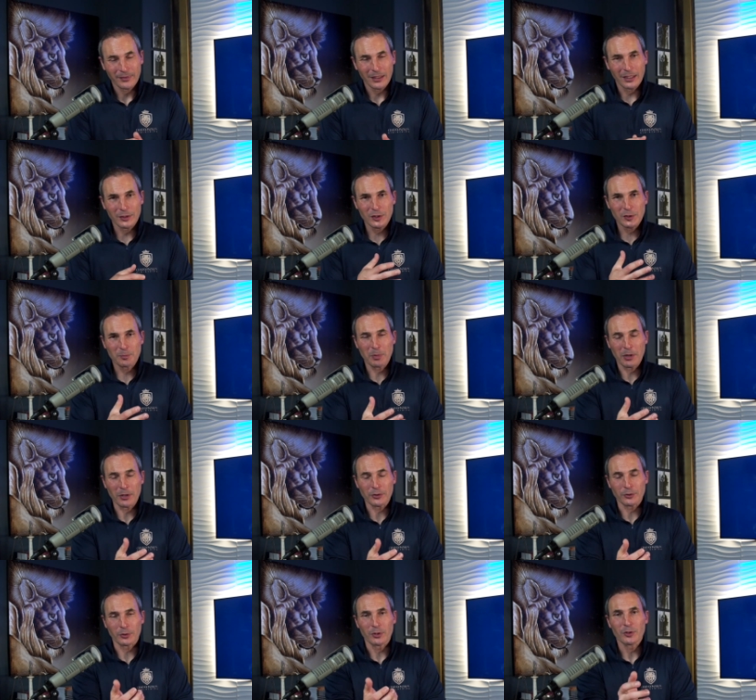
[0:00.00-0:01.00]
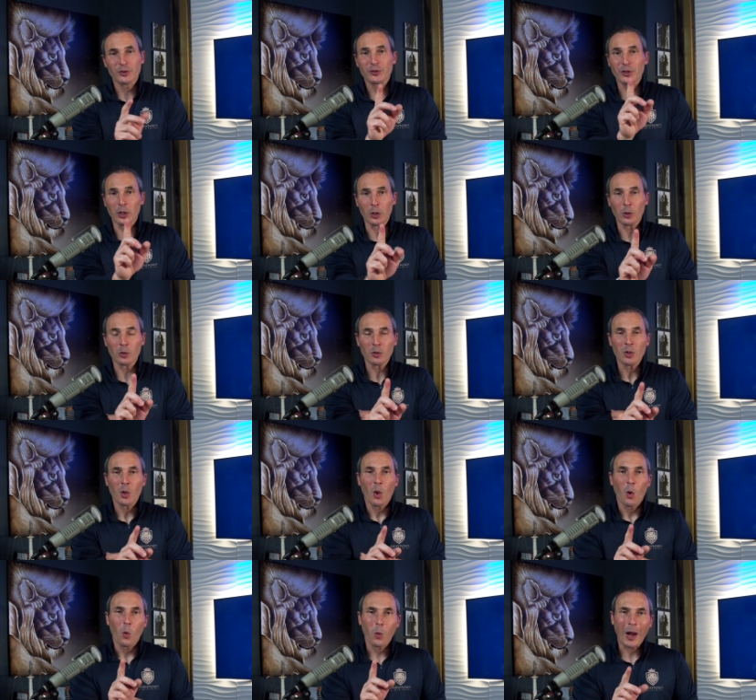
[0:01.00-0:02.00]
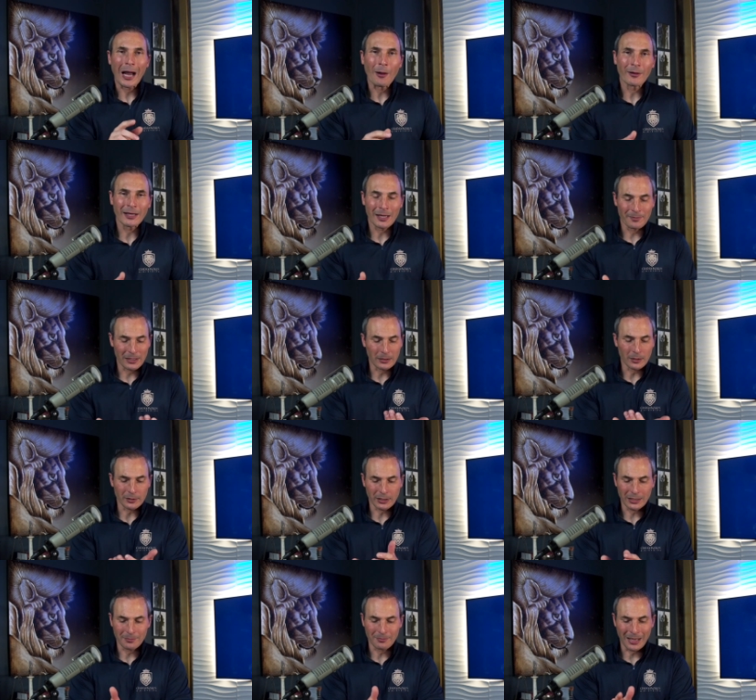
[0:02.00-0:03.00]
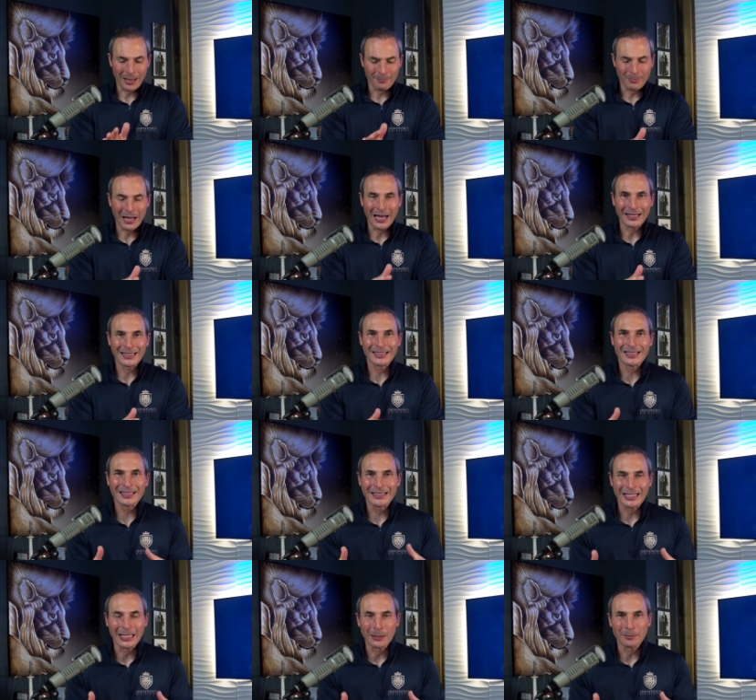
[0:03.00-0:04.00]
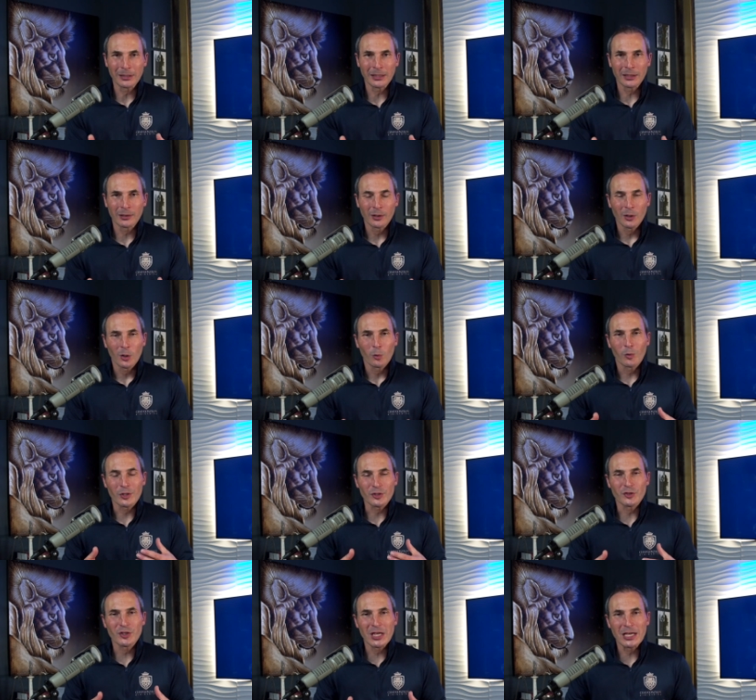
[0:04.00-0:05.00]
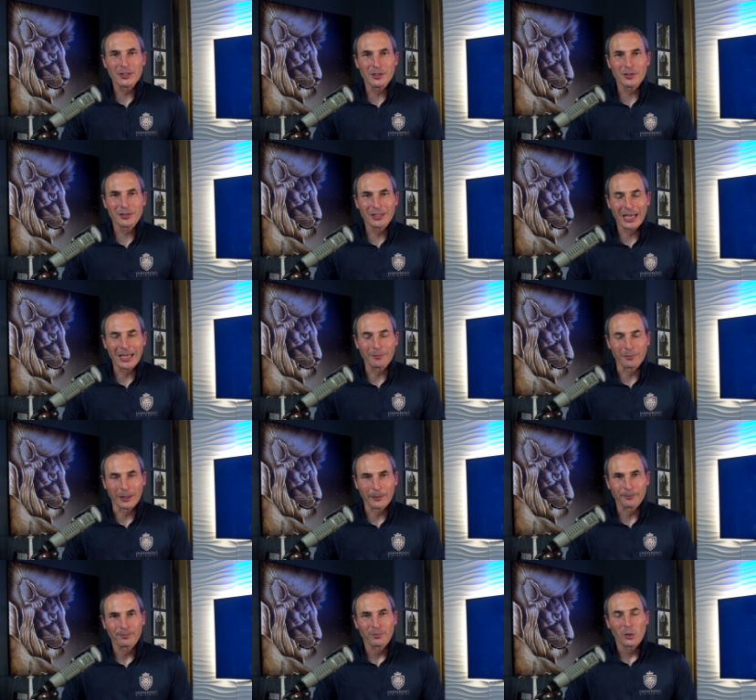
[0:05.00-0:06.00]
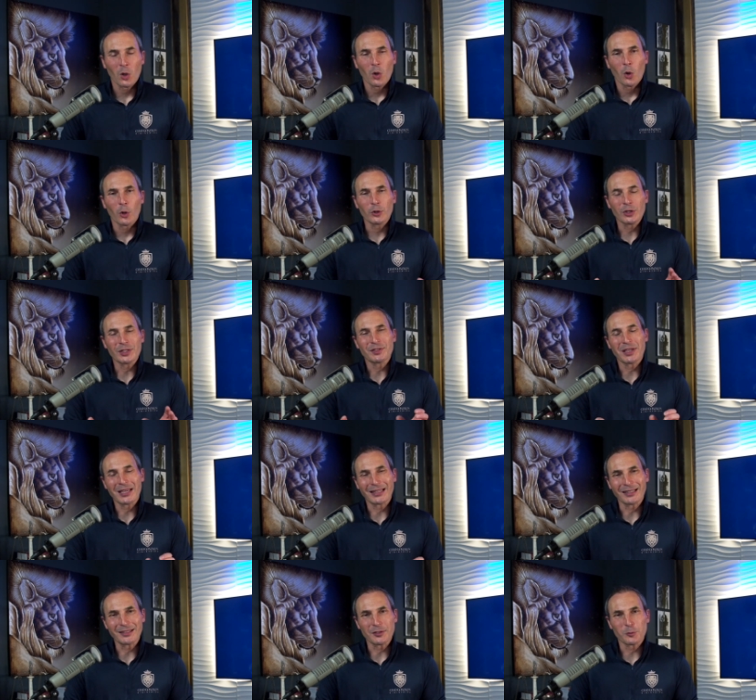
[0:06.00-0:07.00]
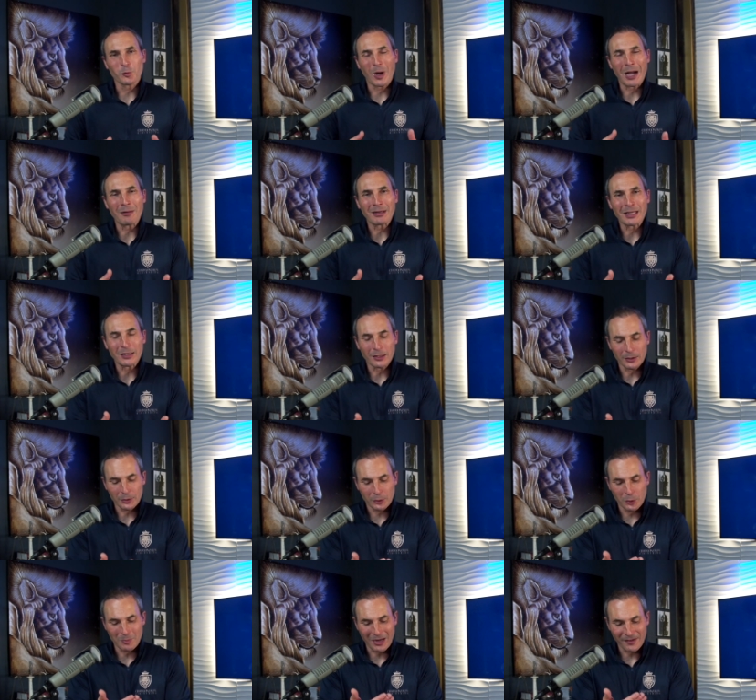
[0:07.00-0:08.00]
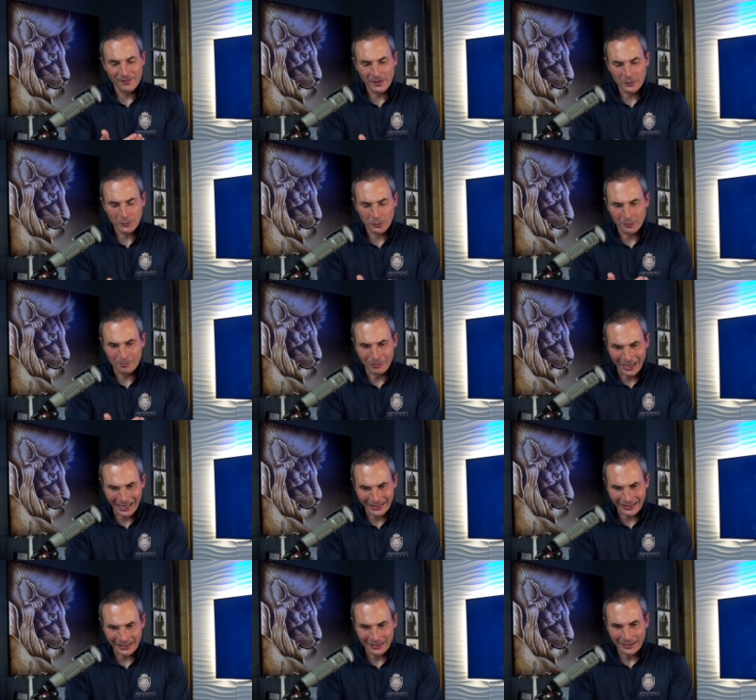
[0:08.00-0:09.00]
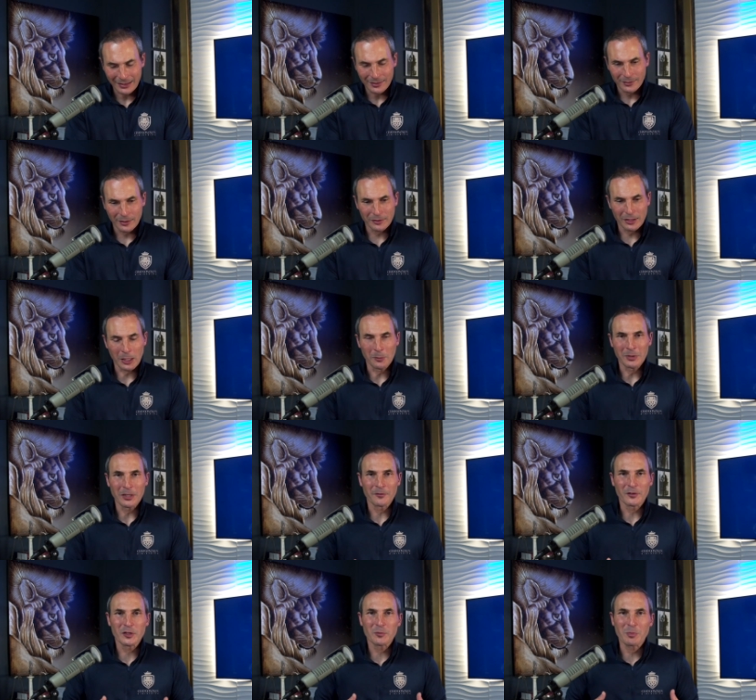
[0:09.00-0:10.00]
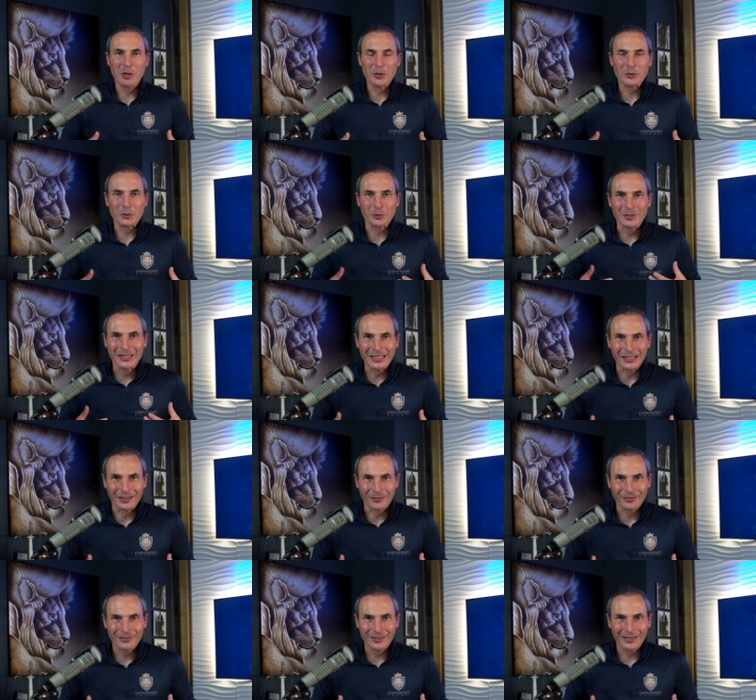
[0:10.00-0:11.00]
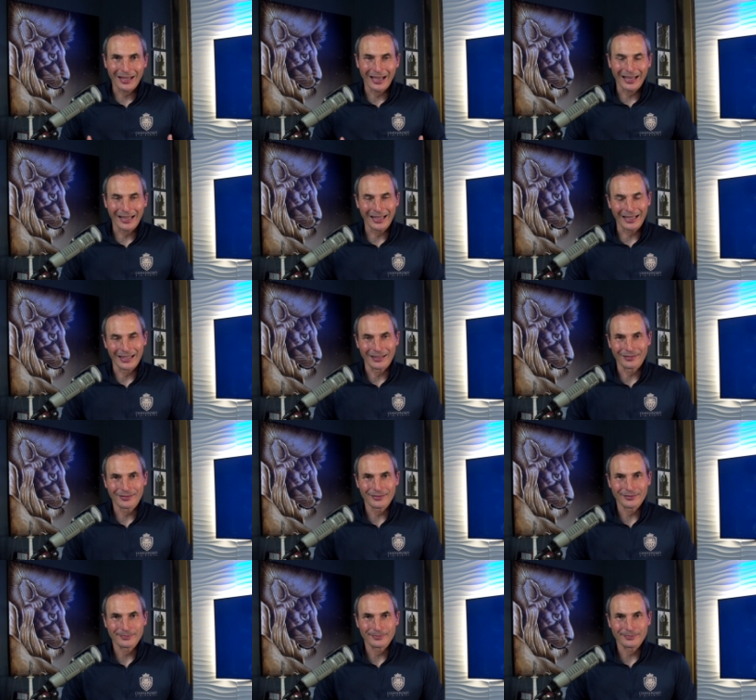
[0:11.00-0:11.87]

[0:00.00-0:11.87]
It's spiritual. So why would I be looking to my body to tell me what Jesus gave me? Or you could say it like this. Why would I look to my physical body to tell me of a spiritual gift I have.